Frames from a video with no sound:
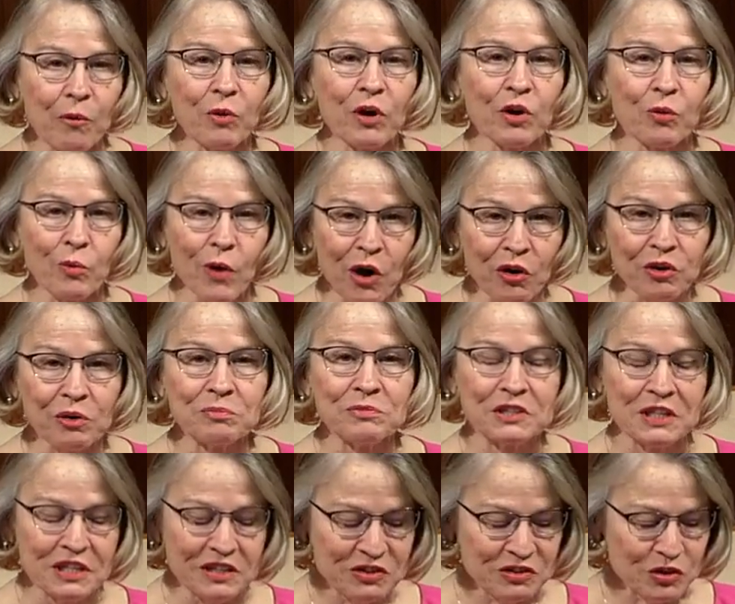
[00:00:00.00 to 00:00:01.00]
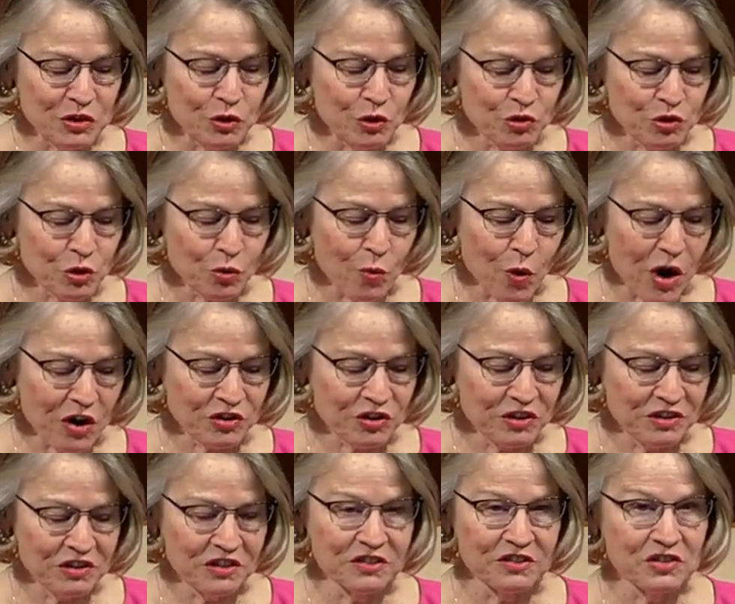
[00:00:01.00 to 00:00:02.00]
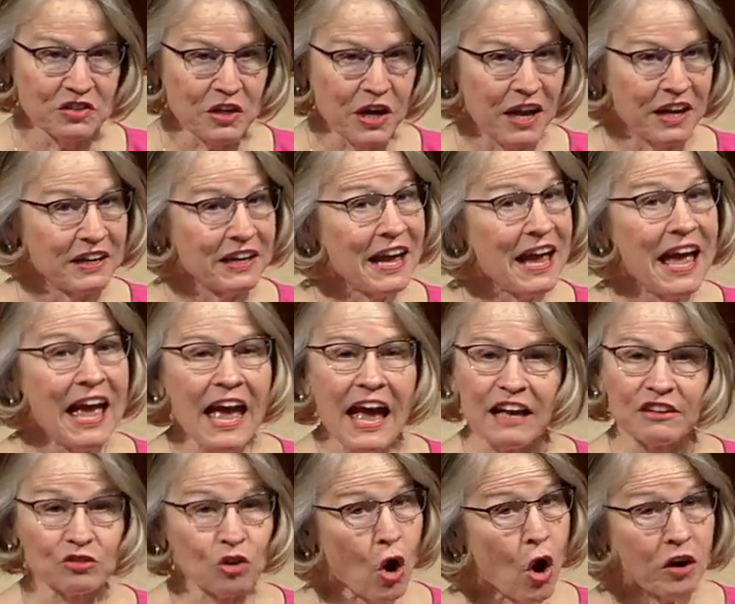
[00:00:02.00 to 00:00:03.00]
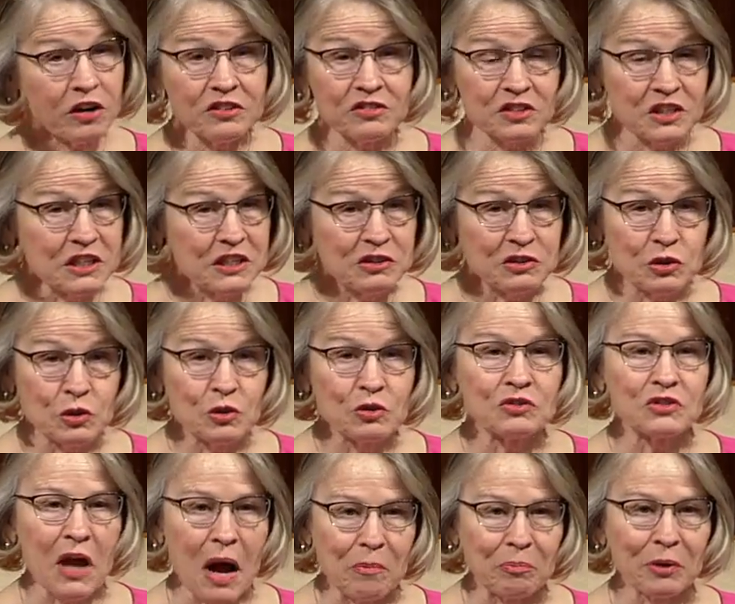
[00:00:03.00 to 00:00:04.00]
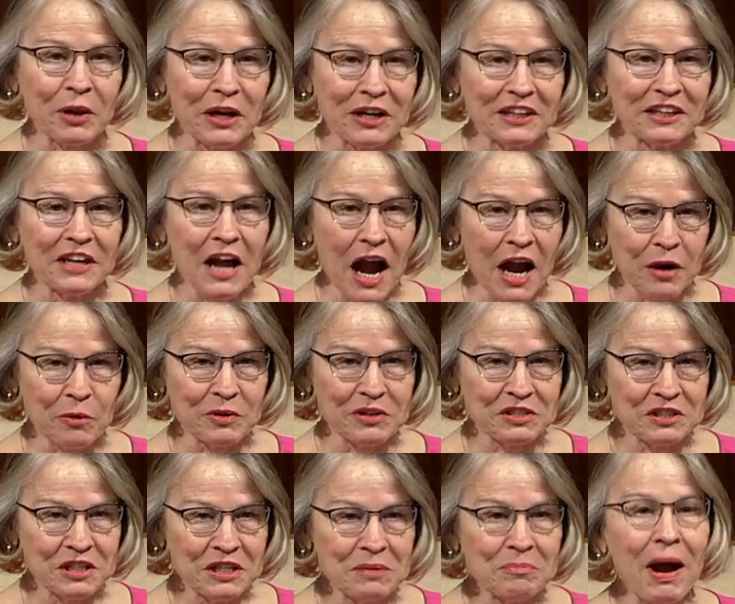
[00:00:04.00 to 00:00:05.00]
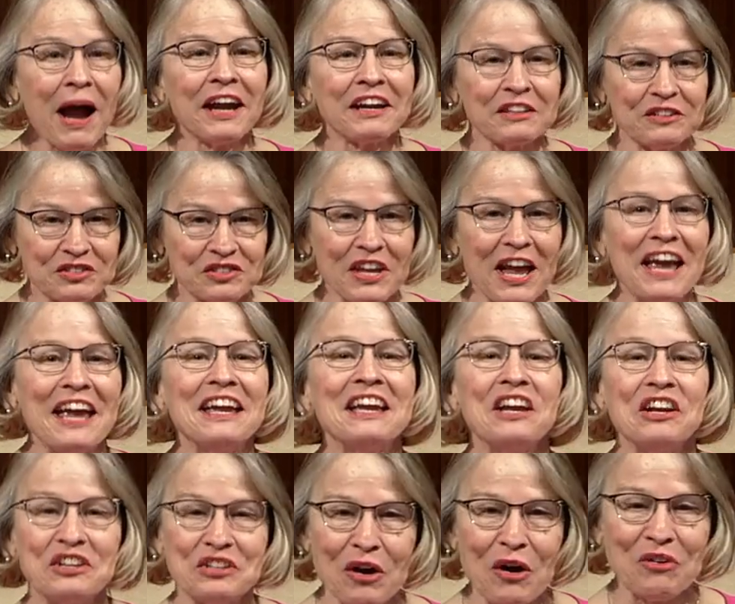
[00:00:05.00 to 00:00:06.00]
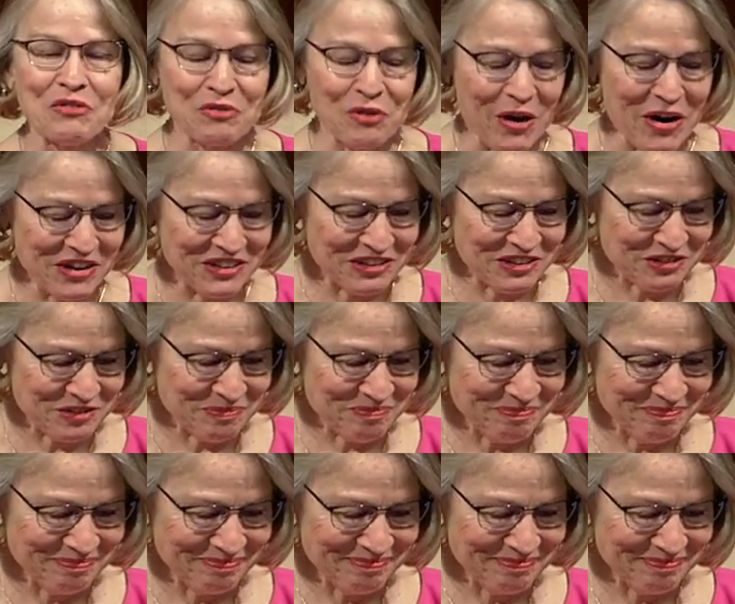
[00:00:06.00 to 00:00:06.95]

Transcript: I want to welcome TCU to Washington State. As long as TCU is not playing an Iowa team, I can say, go frogs.